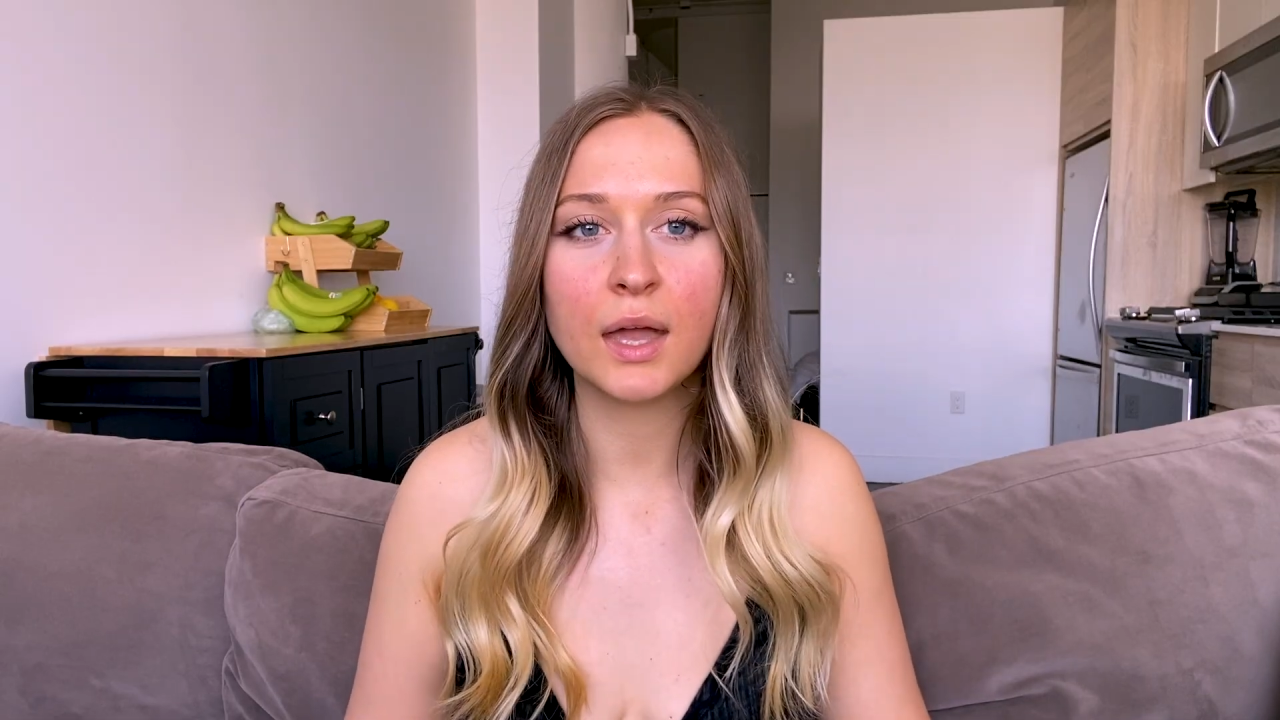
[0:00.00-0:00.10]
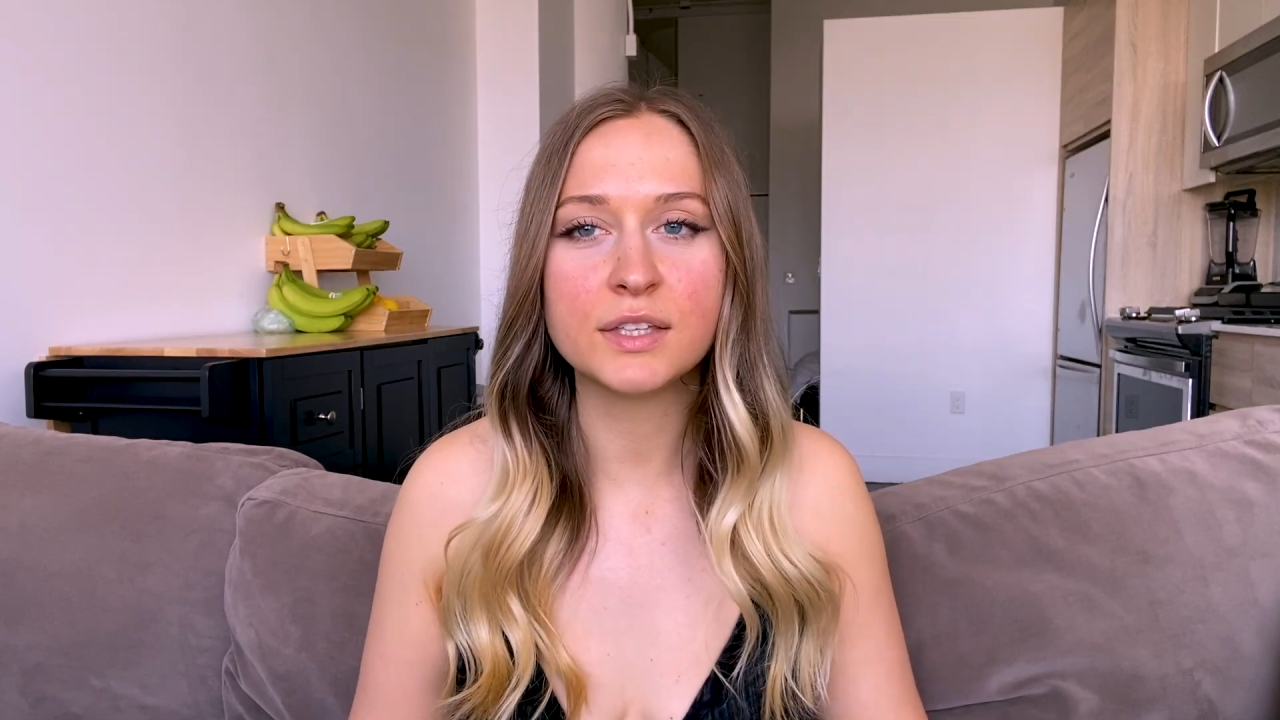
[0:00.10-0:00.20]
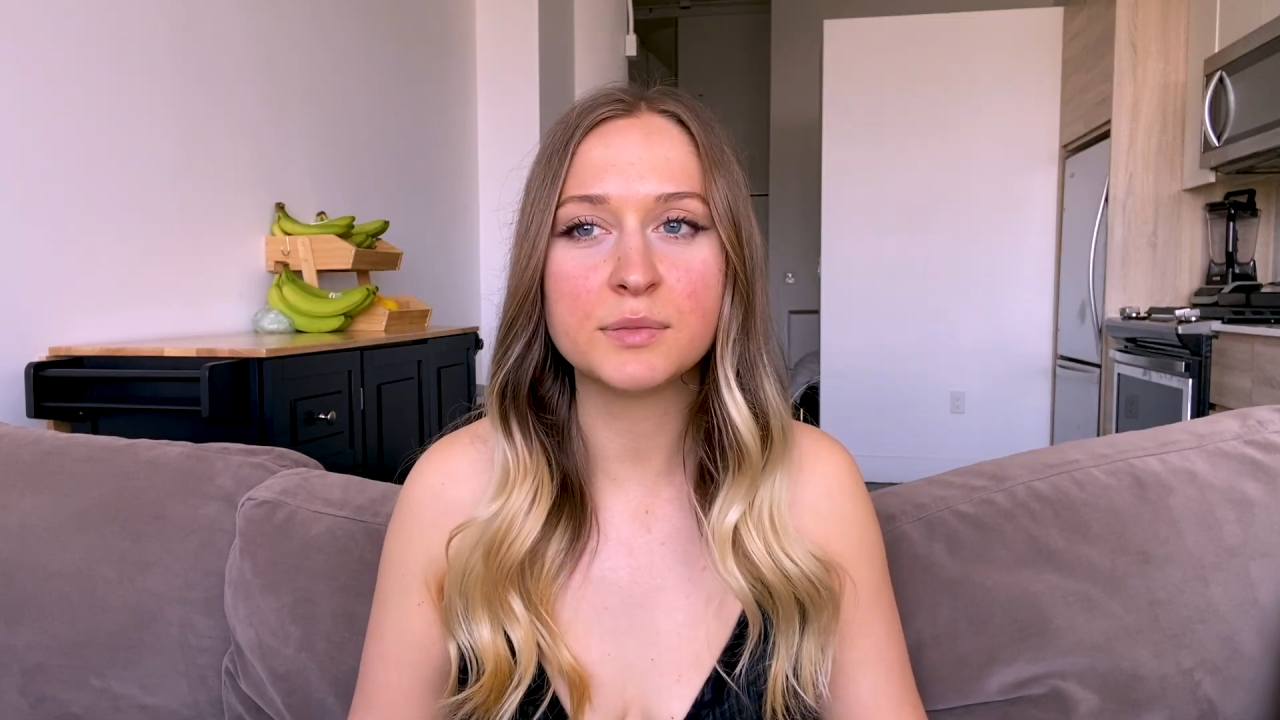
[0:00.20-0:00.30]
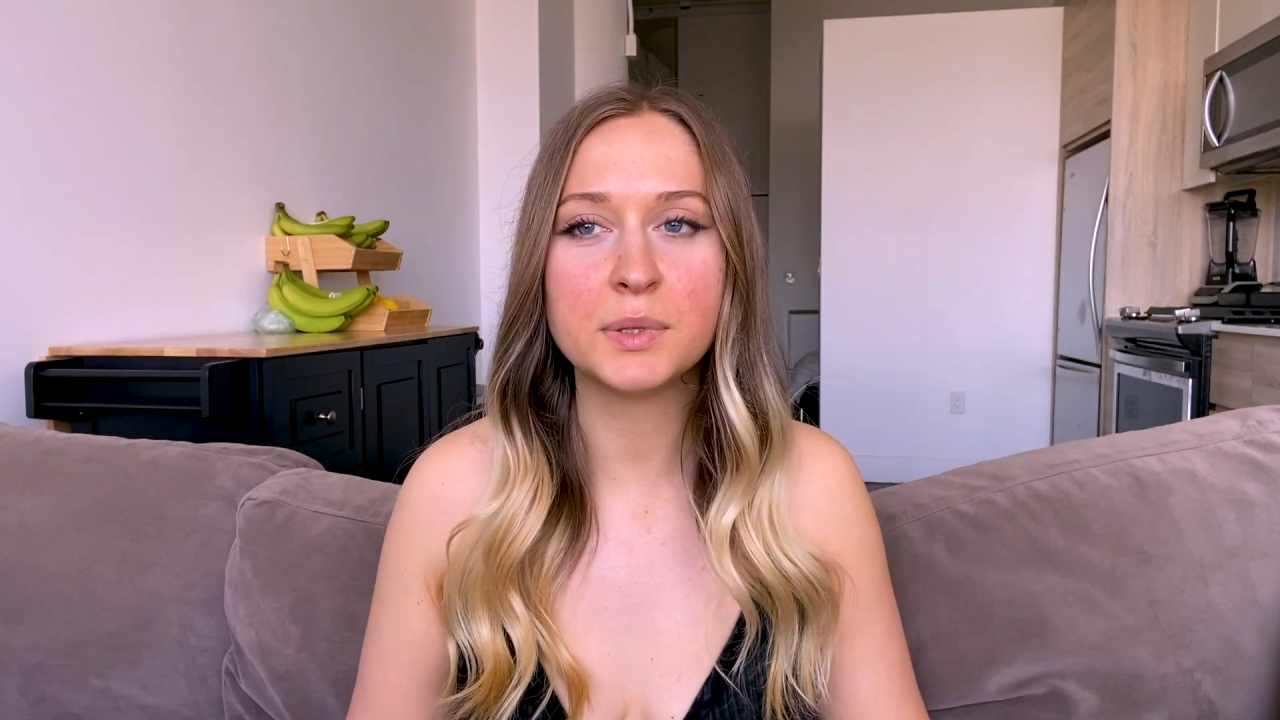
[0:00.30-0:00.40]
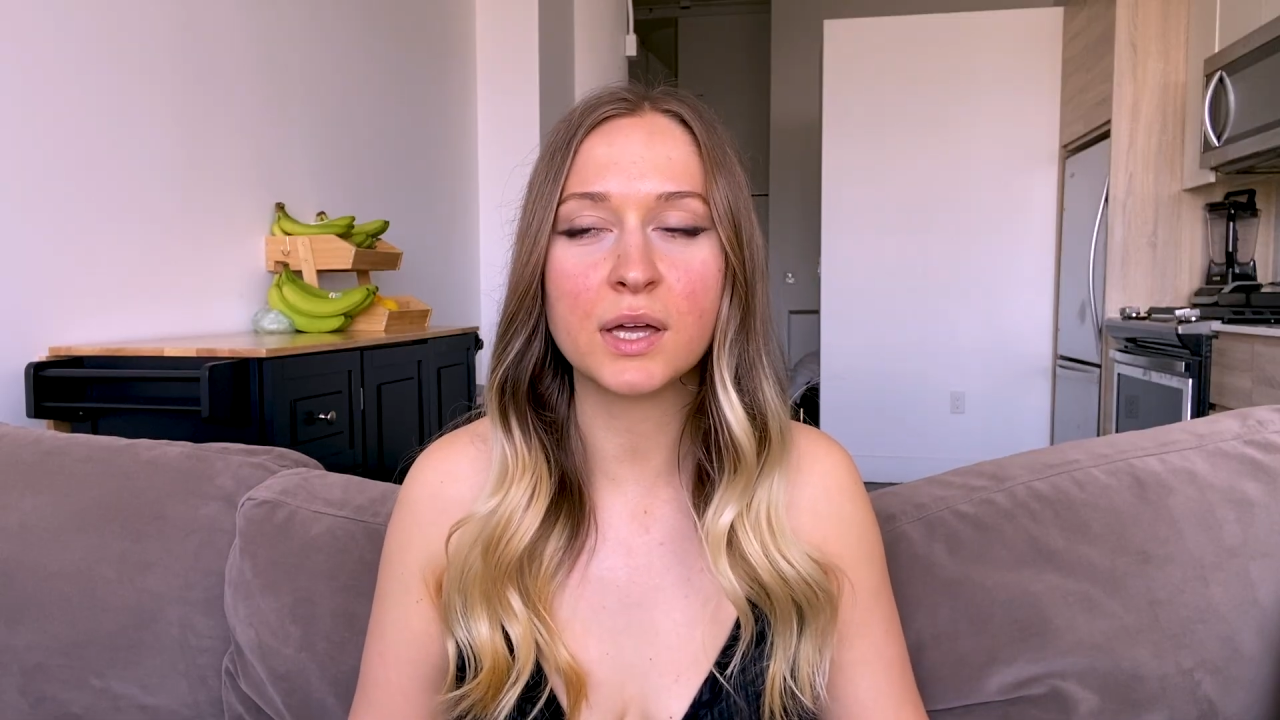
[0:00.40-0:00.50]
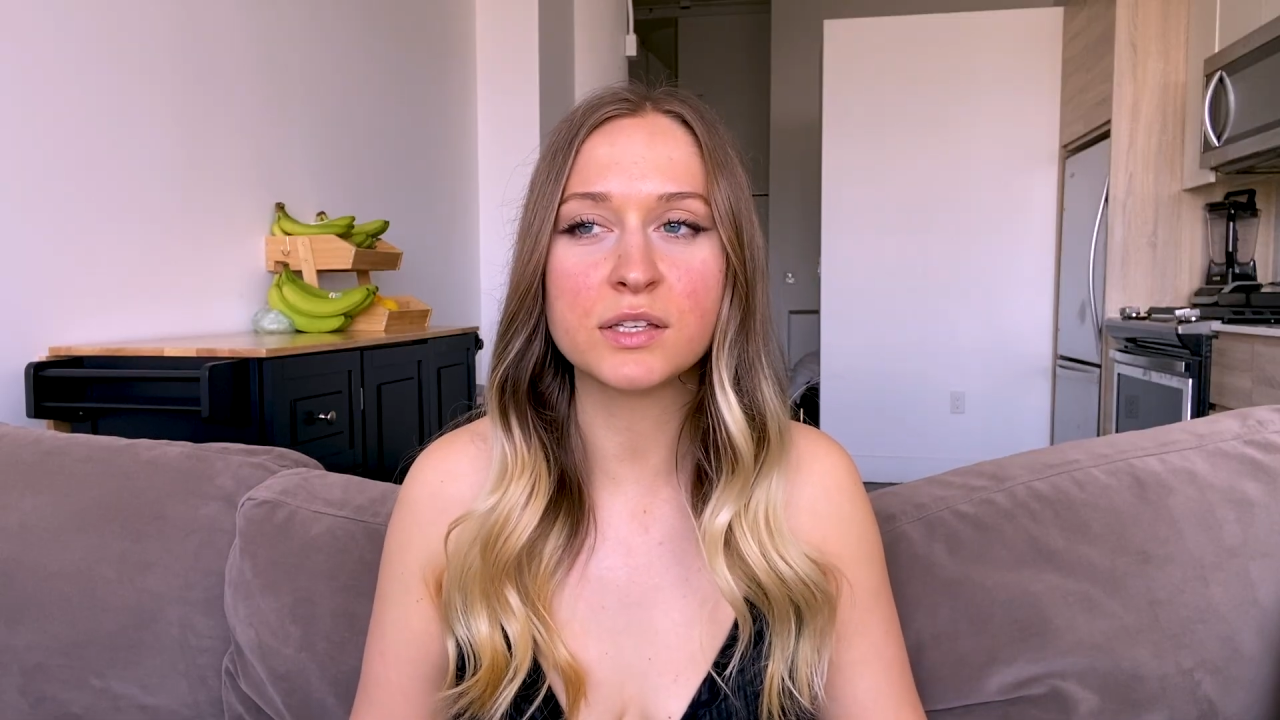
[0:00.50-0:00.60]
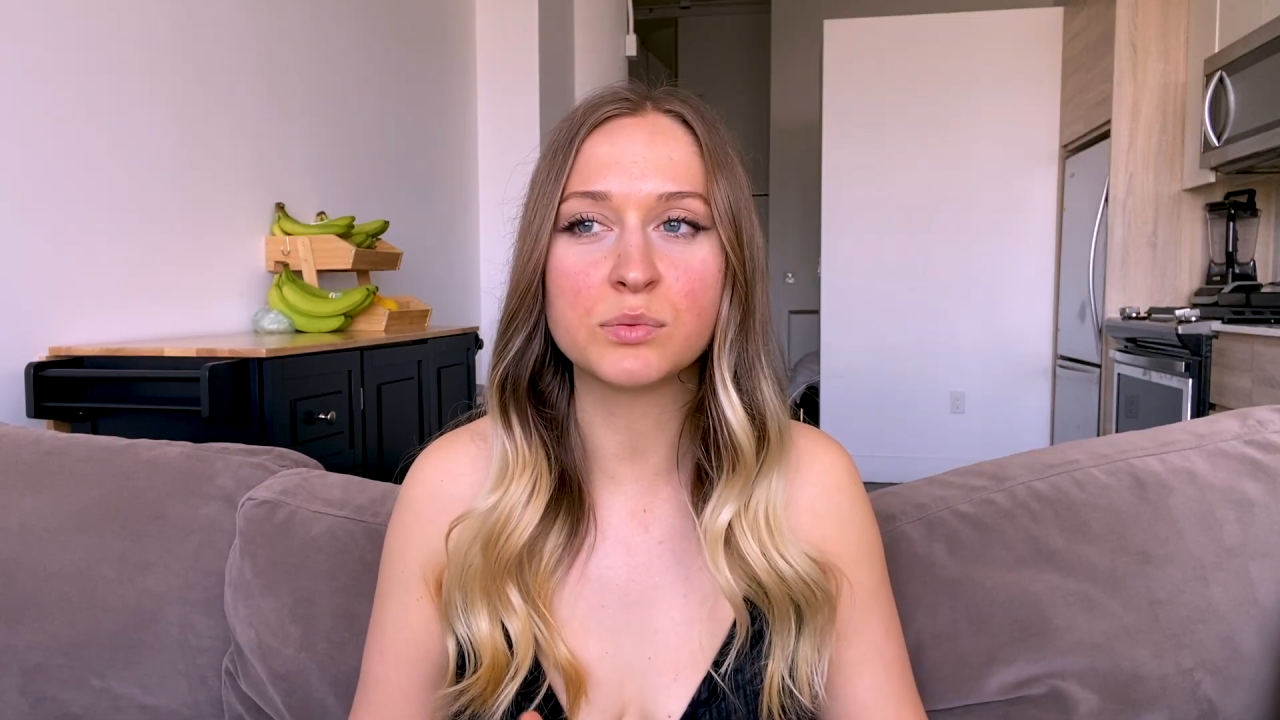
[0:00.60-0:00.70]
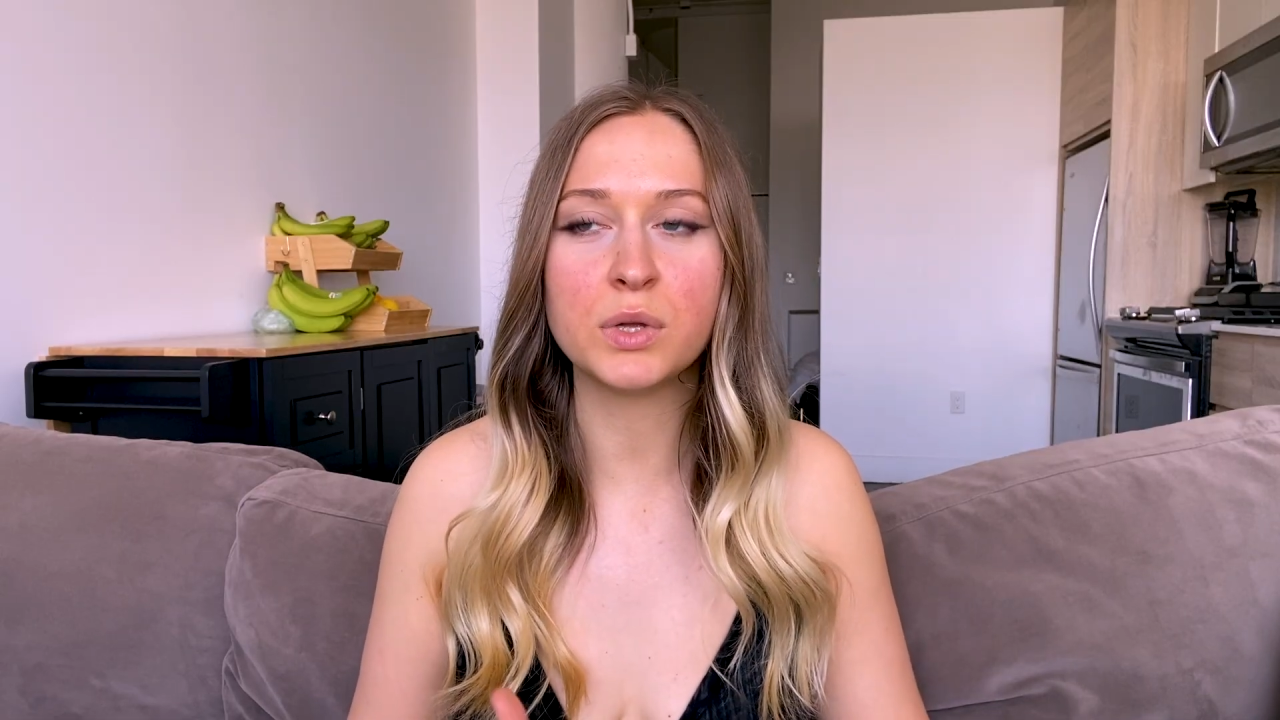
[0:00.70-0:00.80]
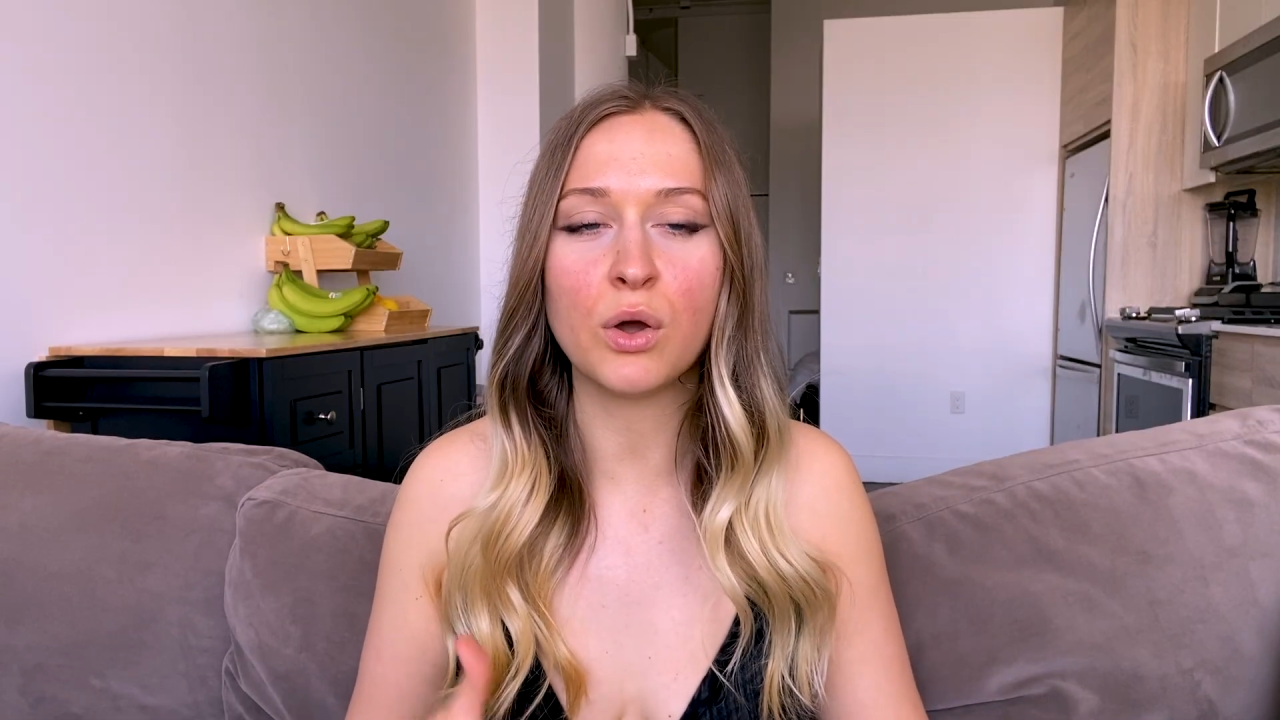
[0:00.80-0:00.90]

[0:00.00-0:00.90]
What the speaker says: it's because we